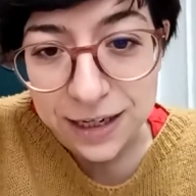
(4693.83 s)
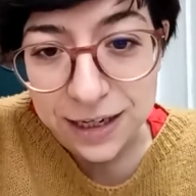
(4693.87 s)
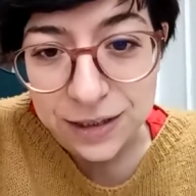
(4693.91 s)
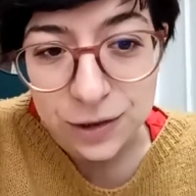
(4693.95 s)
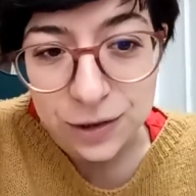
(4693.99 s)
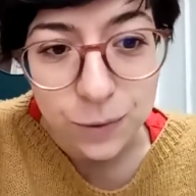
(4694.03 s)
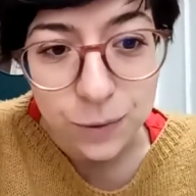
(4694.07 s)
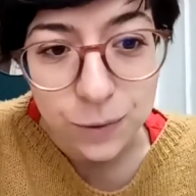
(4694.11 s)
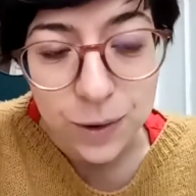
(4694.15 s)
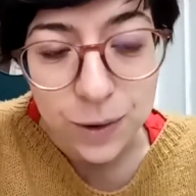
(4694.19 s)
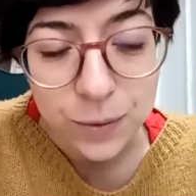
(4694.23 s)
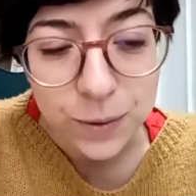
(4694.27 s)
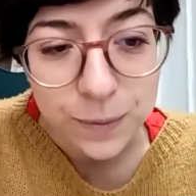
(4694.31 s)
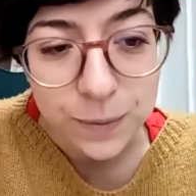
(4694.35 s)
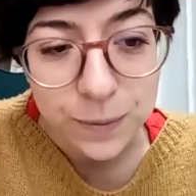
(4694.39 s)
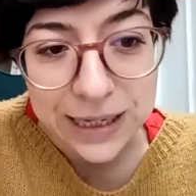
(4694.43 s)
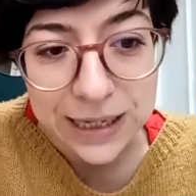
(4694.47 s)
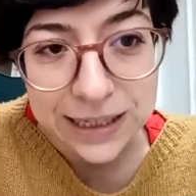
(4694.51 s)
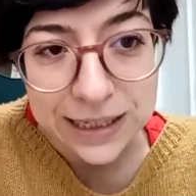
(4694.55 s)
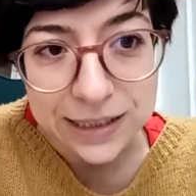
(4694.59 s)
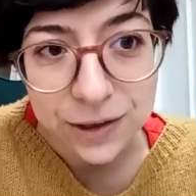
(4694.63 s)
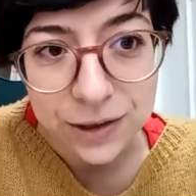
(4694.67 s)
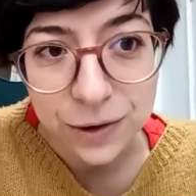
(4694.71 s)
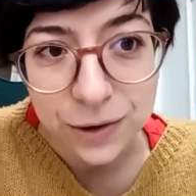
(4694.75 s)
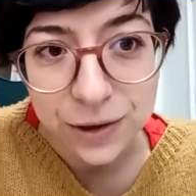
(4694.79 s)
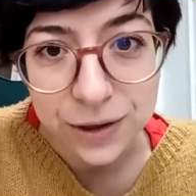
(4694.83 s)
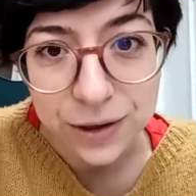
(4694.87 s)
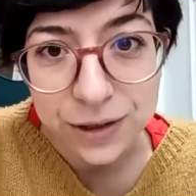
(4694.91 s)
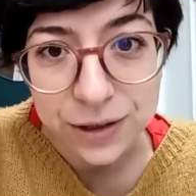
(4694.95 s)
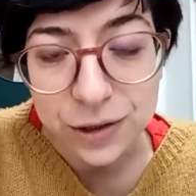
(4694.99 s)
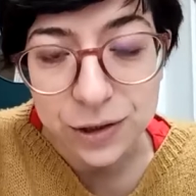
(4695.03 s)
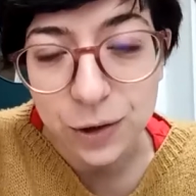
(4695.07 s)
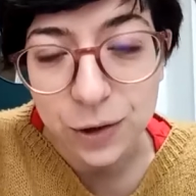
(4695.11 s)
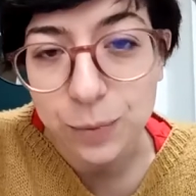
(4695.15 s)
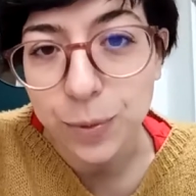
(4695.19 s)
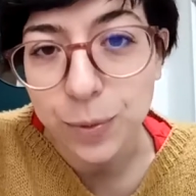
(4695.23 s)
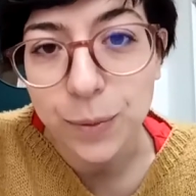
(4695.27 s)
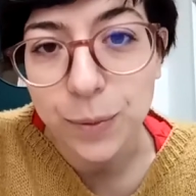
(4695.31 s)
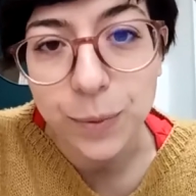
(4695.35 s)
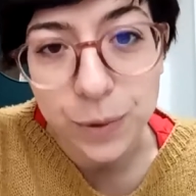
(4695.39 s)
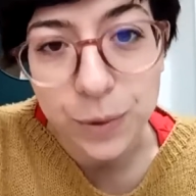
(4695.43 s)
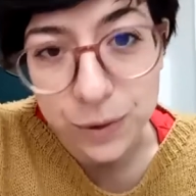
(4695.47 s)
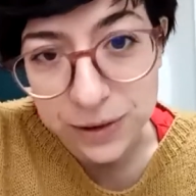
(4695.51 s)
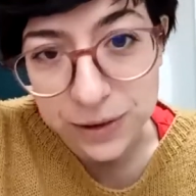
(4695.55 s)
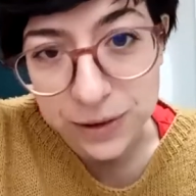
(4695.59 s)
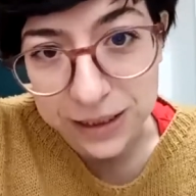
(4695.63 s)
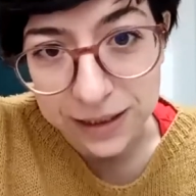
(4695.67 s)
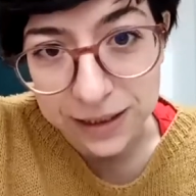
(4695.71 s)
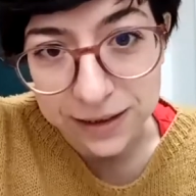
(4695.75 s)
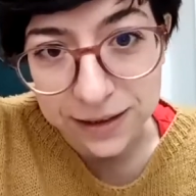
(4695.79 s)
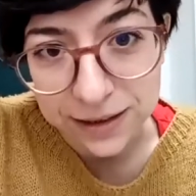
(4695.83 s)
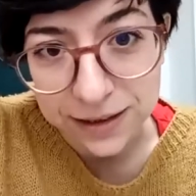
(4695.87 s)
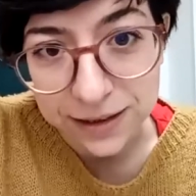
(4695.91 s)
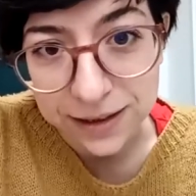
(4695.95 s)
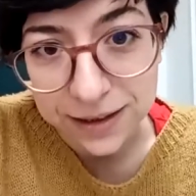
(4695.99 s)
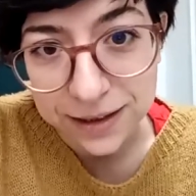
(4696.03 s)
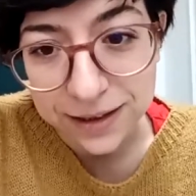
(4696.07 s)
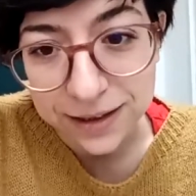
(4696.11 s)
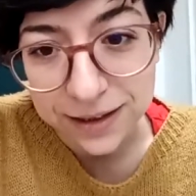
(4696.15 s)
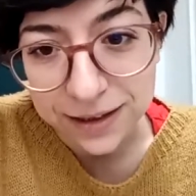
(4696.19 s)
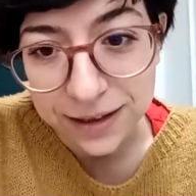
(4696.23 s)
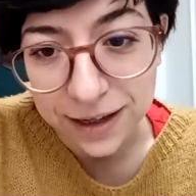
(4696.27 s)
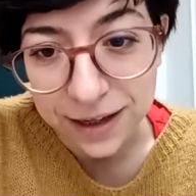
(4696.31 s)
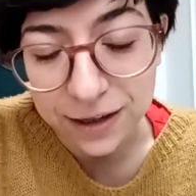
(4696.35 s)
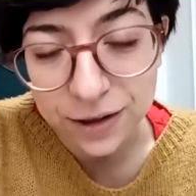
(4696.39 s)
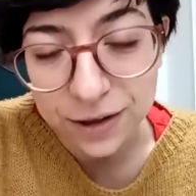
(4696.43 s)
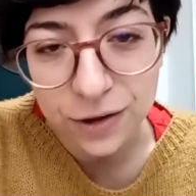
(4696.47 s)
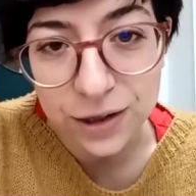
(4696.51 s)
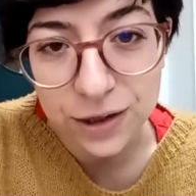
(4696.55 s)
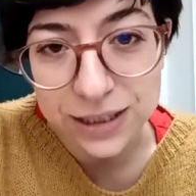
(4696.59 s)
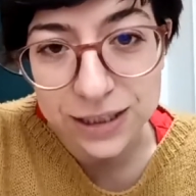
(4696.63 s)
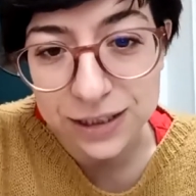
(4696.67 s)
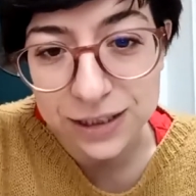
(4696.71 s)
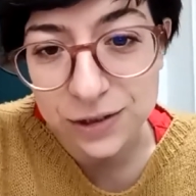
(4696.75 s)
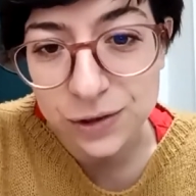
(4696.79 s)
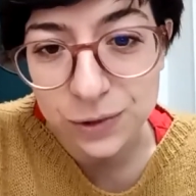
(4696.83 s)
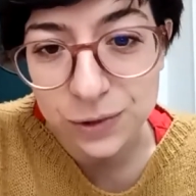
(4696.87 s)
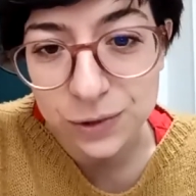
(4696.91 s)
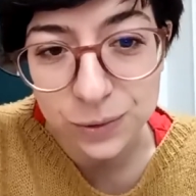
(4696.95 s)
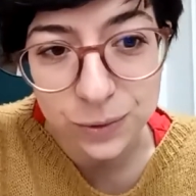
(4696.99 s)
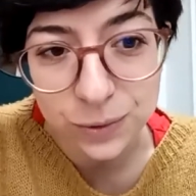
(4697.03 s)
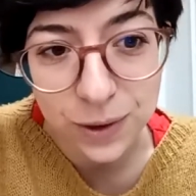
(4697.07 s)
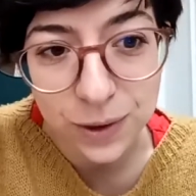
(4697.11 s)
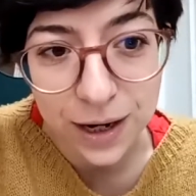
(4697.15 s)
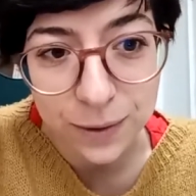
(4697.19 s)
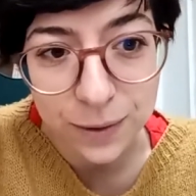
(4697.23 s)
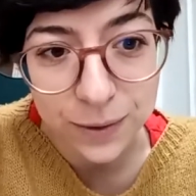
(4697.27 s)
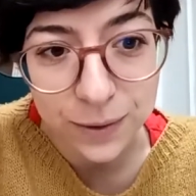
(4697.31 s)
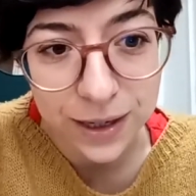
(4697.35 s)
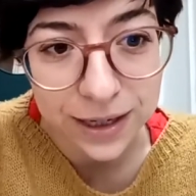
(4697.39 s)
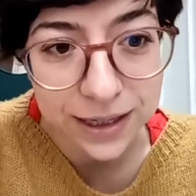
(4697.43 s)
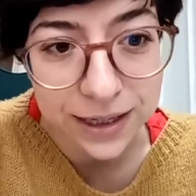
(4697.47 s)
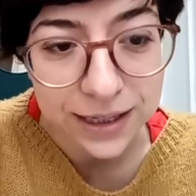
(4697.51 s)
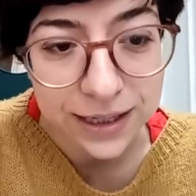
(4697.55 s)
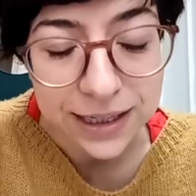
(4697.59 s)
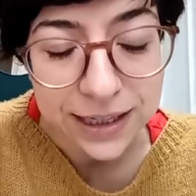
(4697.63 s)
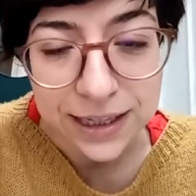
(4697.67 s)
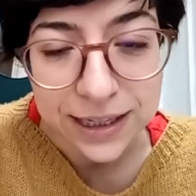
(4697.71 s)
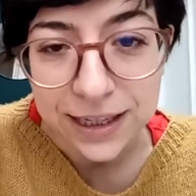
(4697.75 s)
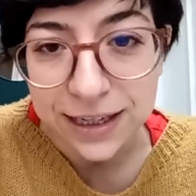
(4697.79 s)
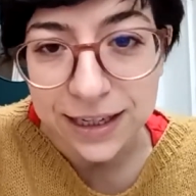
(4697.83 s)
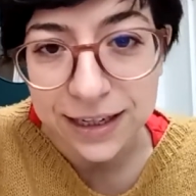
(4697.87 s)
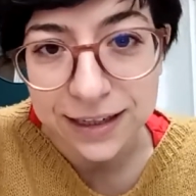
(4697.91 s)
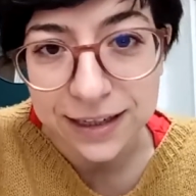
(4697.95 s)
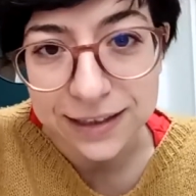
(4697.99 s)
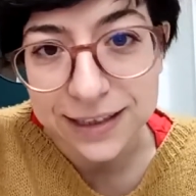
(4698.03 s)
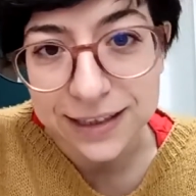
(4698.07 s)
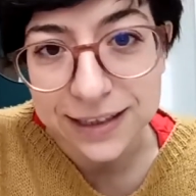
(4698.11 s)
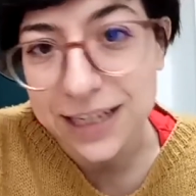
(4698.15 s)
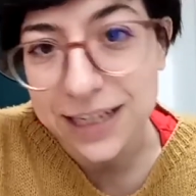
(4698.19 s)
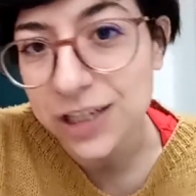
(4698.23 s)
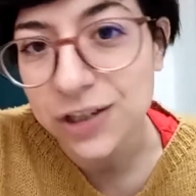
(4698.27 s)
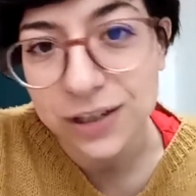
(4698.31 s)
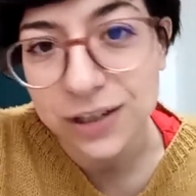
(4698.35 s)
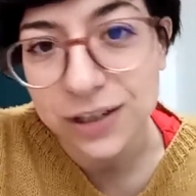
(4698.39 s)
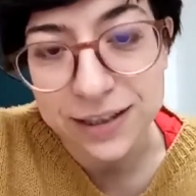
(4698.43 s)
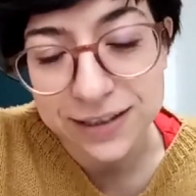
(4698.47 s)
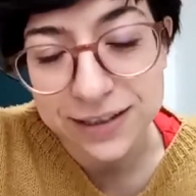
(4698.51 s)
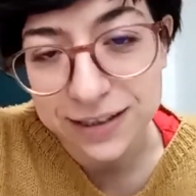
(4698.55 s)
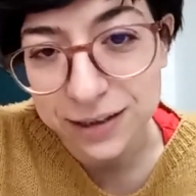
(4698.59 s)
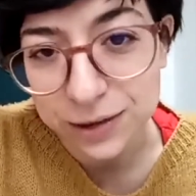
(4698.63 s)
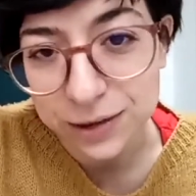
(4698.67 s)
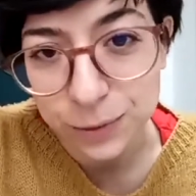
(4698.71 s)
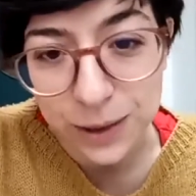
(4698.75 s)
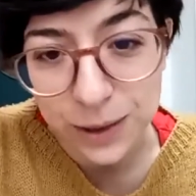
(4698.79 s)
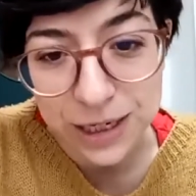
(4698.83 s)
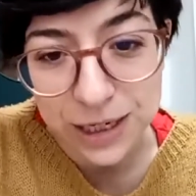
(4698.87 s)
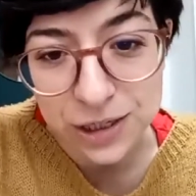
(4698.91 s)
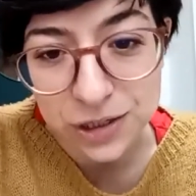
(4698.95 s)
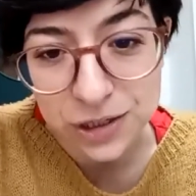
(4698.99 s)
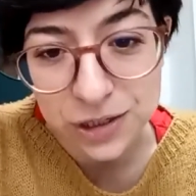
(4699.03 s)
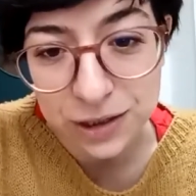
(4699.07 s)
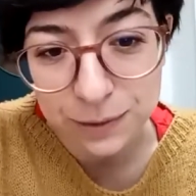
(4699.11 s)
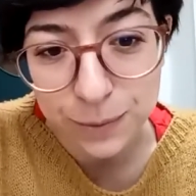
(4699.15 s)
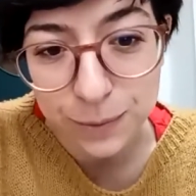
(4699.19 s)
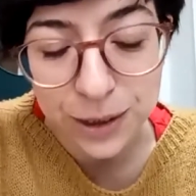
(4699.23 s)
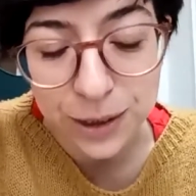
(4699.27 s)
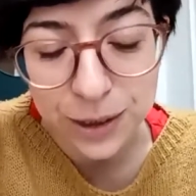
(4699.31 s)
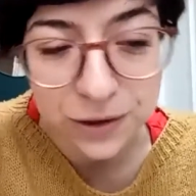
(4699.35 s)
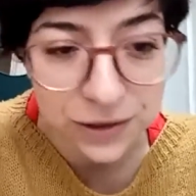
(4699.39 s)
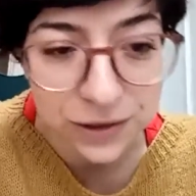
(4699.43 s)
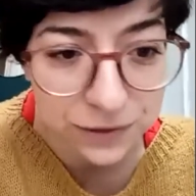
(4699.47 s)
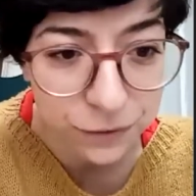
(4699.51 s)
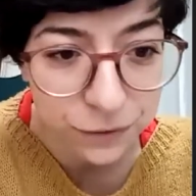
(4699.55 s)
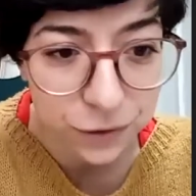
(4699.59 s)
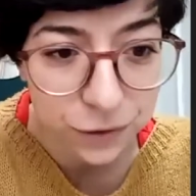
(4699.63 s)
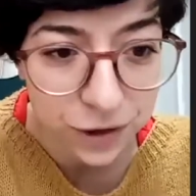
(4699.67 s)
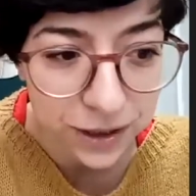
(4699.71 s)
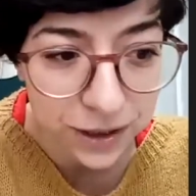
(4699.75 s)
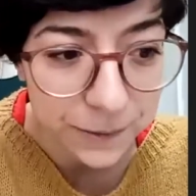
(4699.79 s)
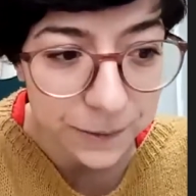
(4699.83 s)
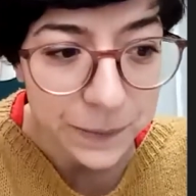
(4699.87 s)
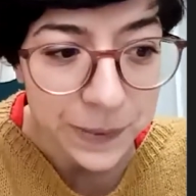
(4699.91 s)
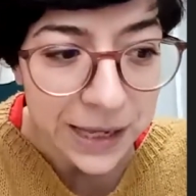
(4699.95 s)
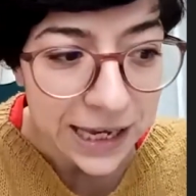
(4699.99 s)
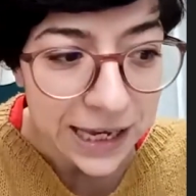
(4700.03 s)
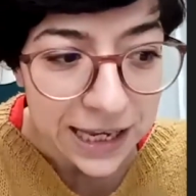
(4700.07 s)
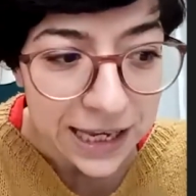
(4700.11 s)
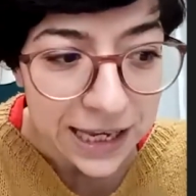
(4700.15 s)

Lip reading: So what would be your proposal according to our national situation? Because for